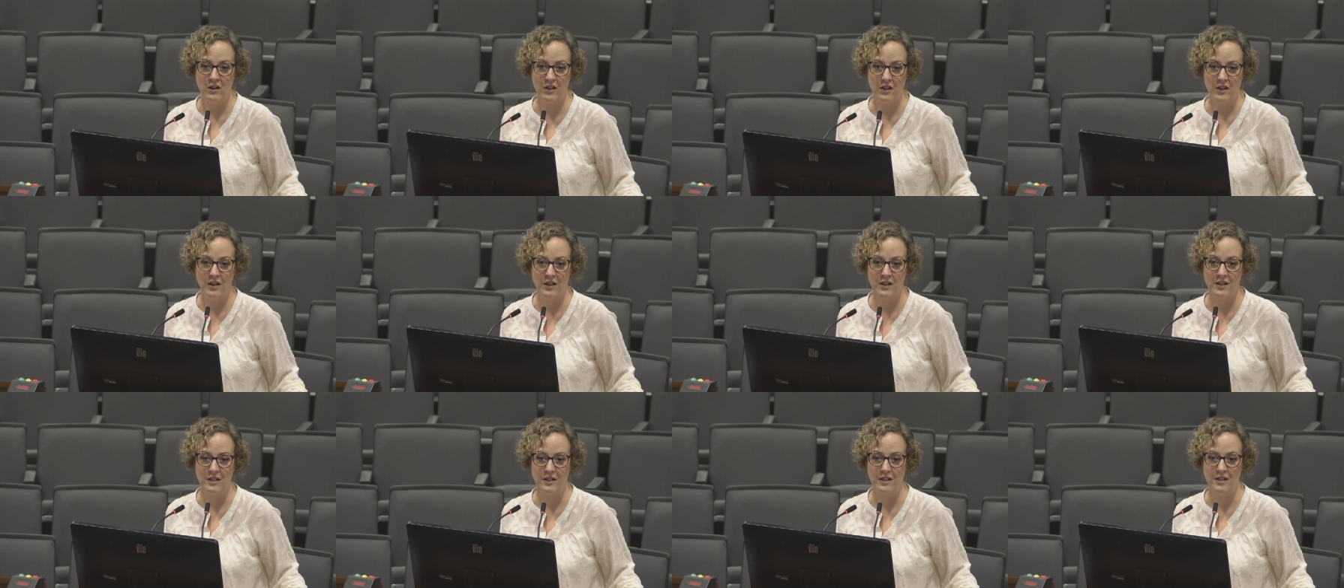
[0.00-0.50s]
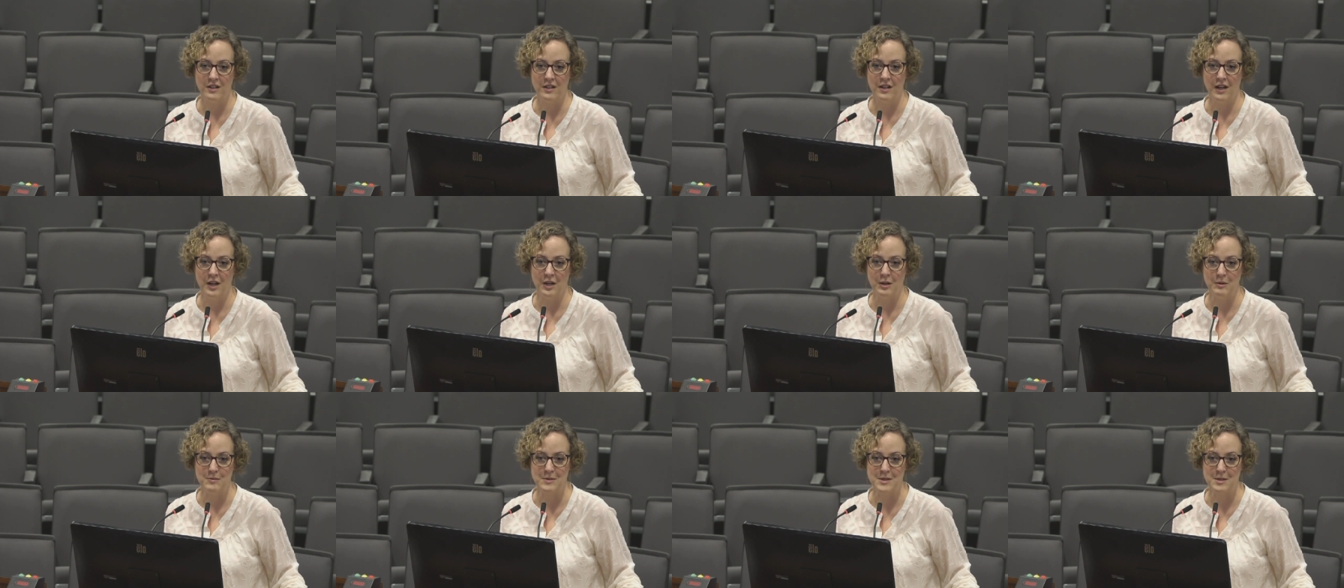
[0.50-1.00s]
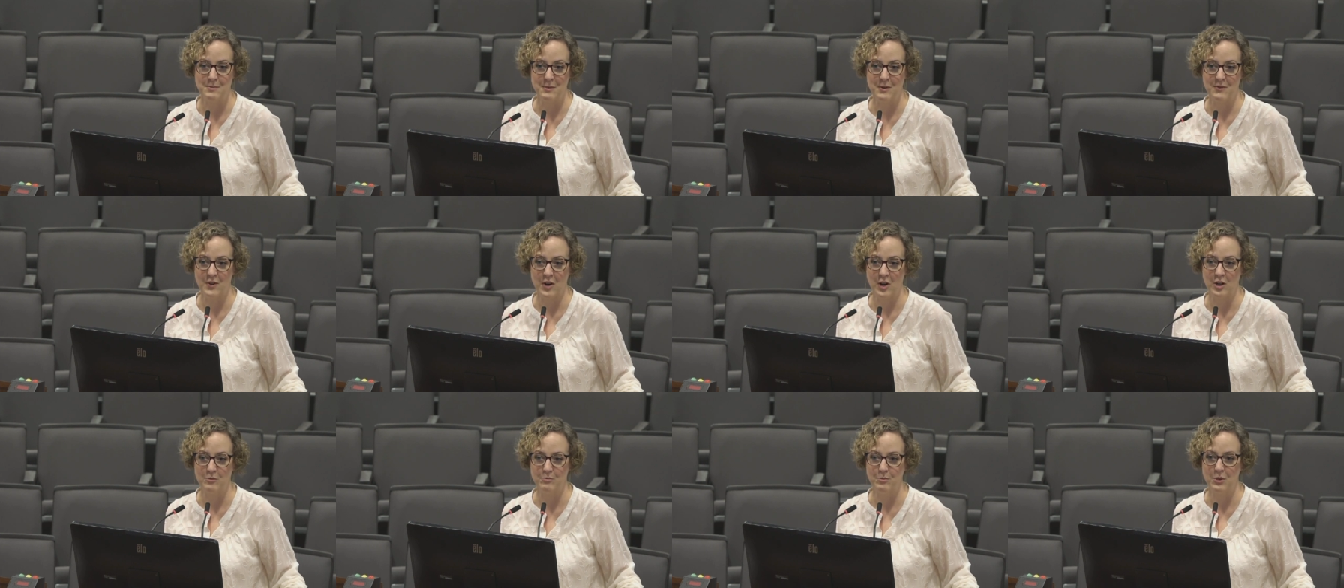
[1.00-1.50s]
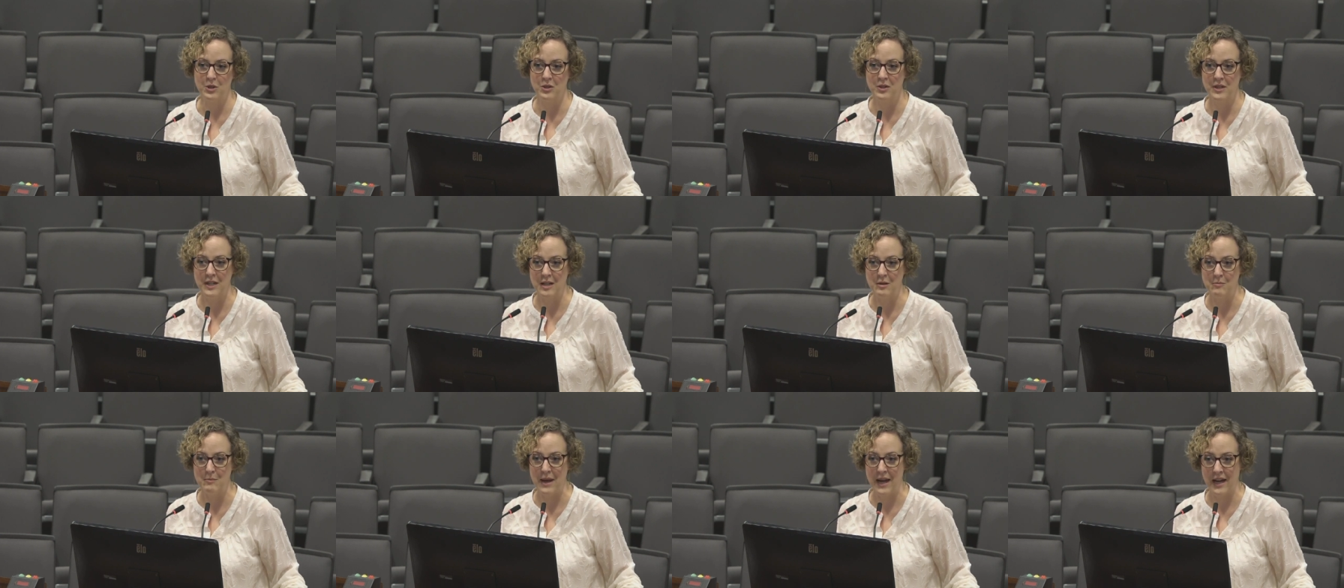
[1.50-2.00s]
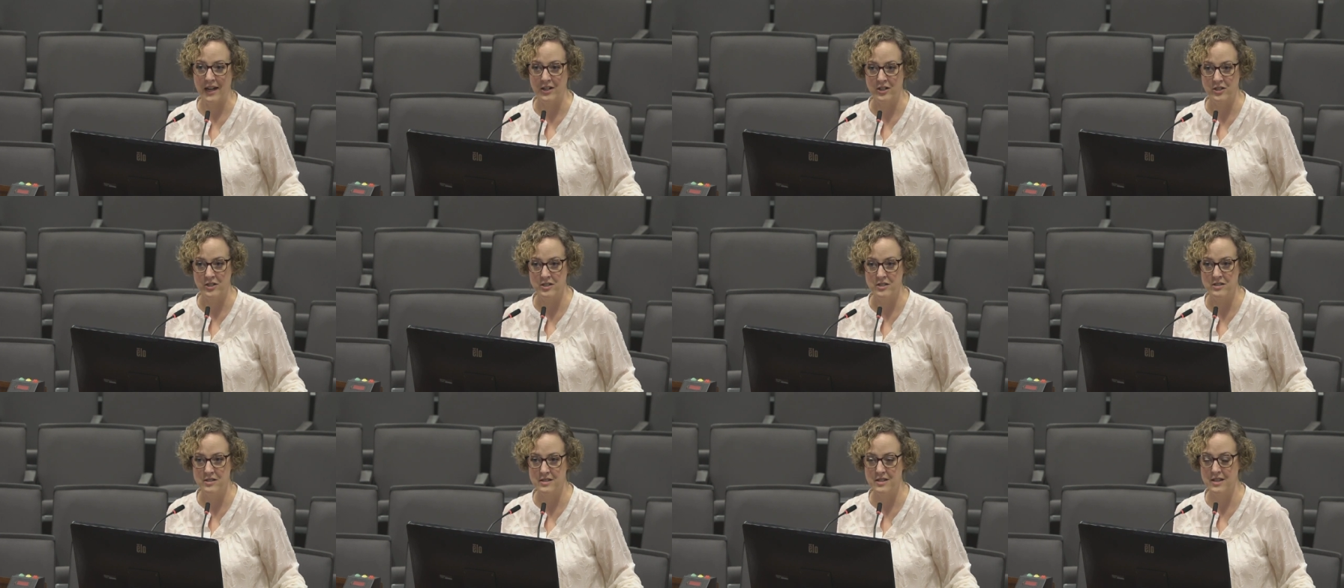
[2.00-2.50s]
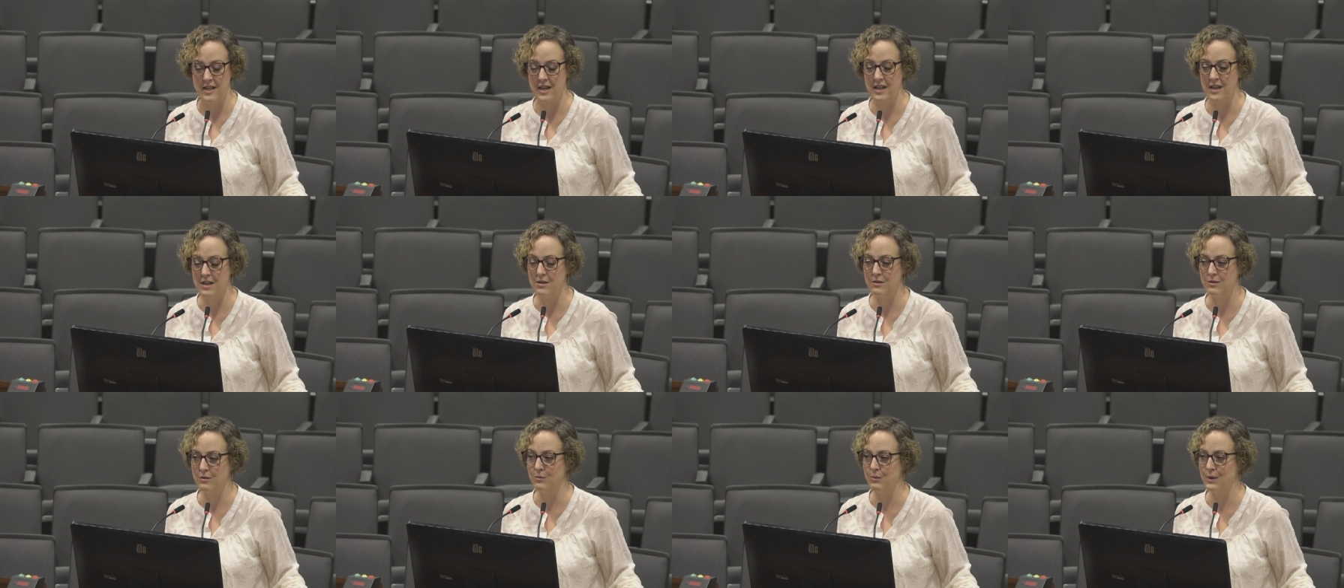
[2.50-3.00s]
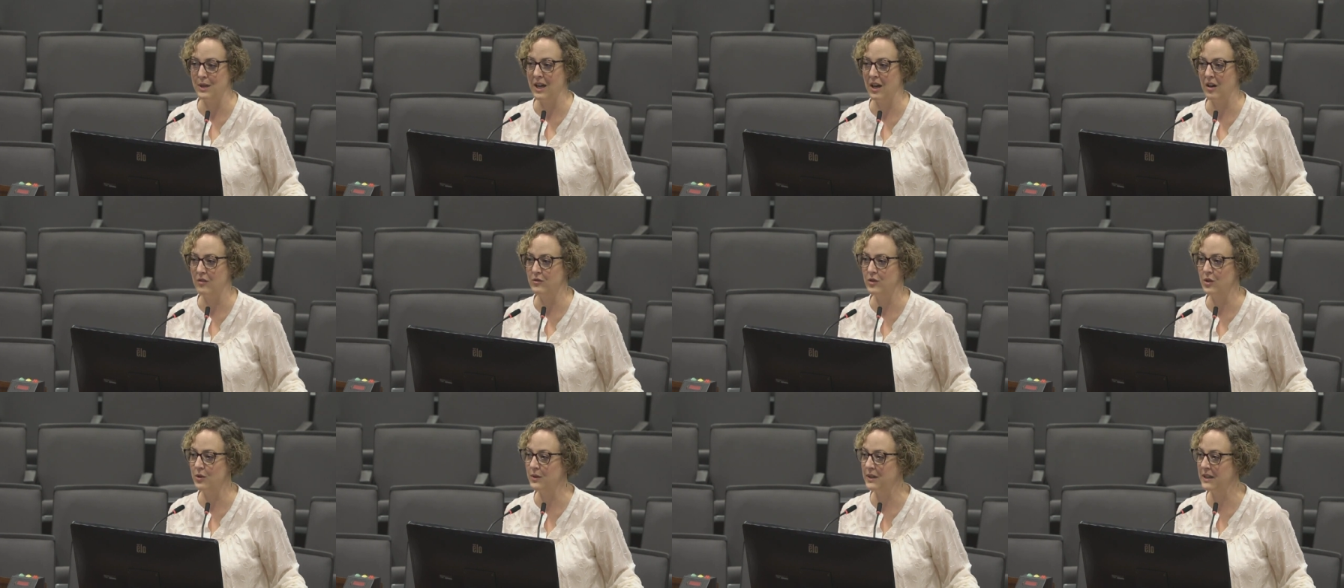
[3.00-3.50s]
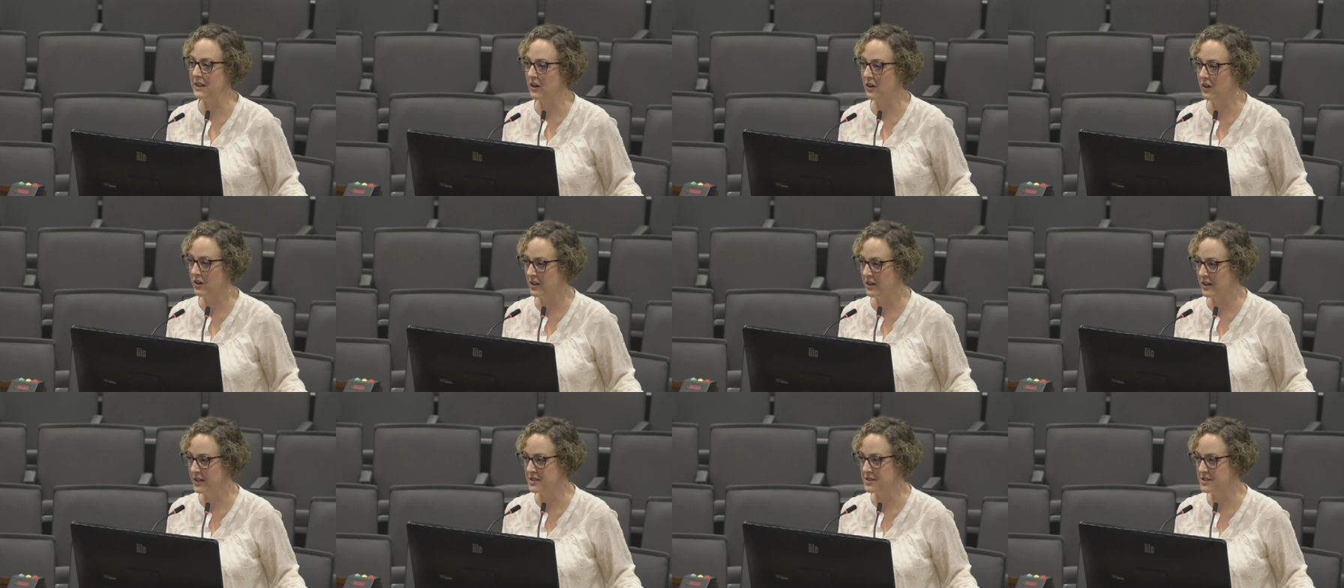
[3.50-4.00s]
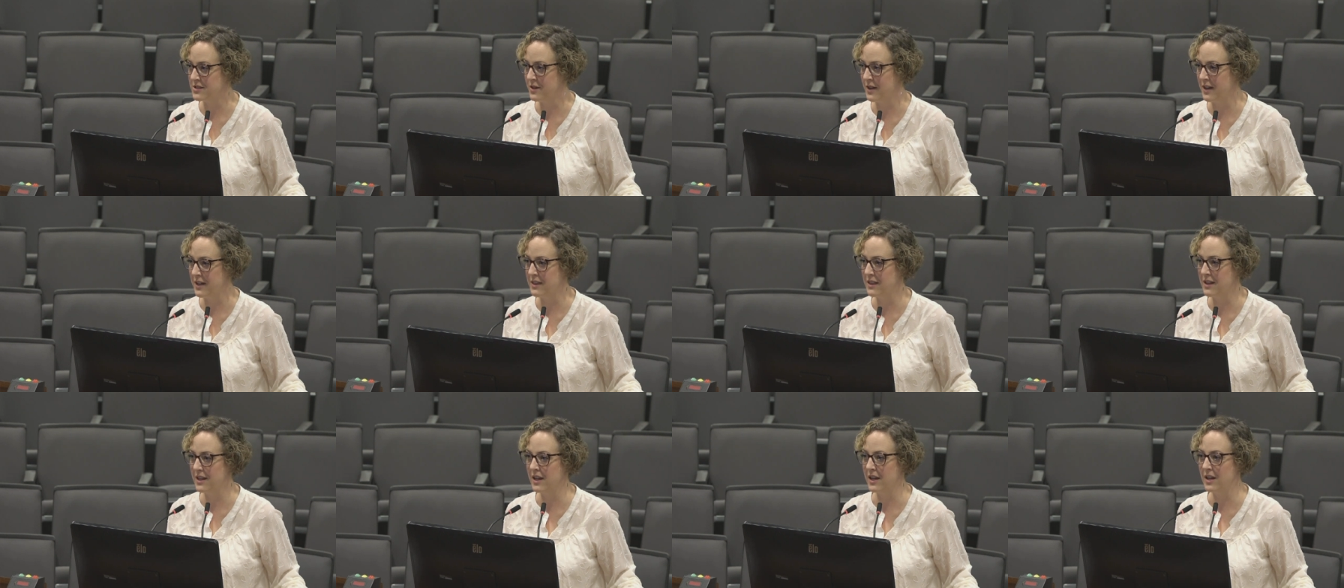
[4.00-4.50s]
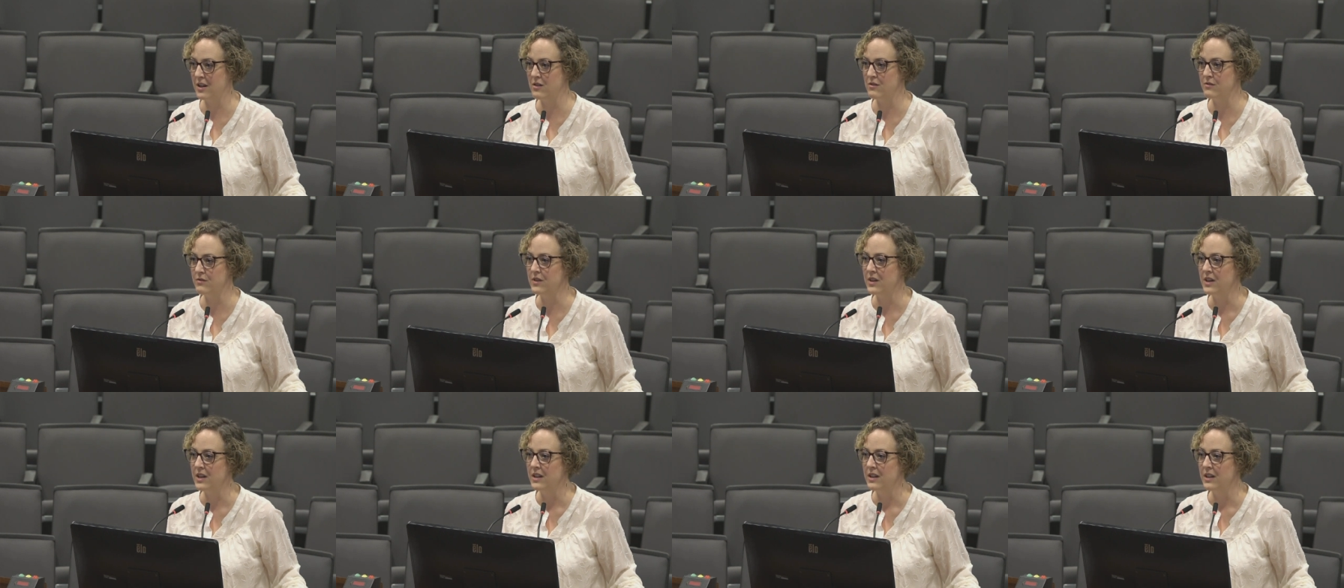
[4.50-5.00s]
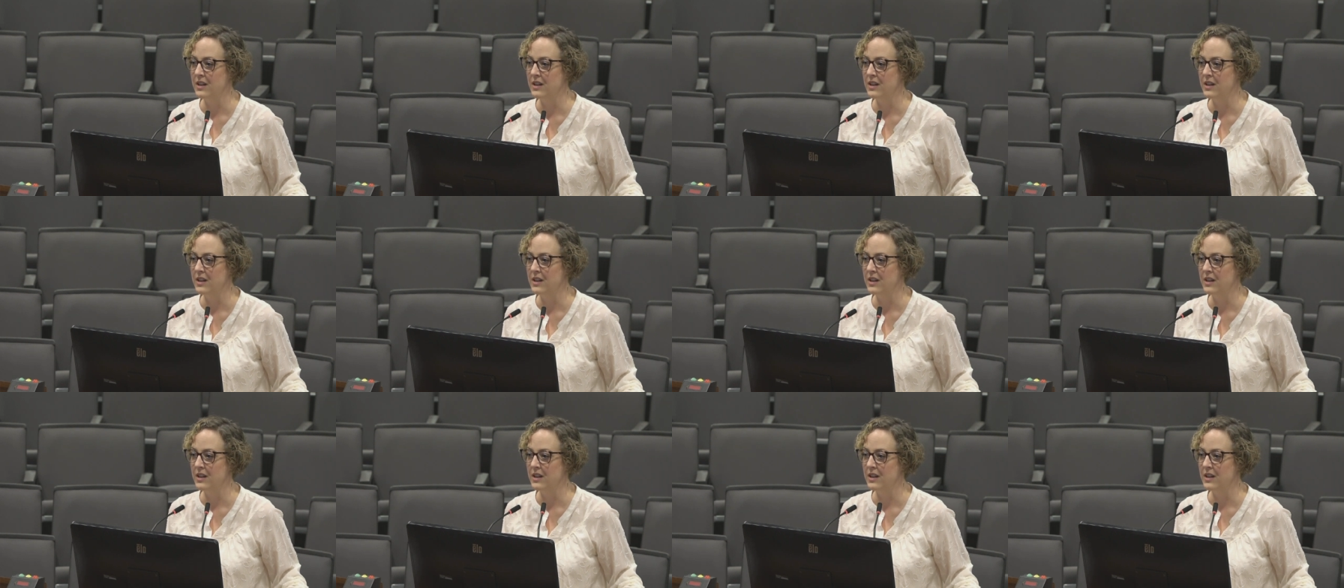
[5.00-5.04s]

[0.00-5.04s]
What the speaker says: on some of our building matters that we have going on. So I think I've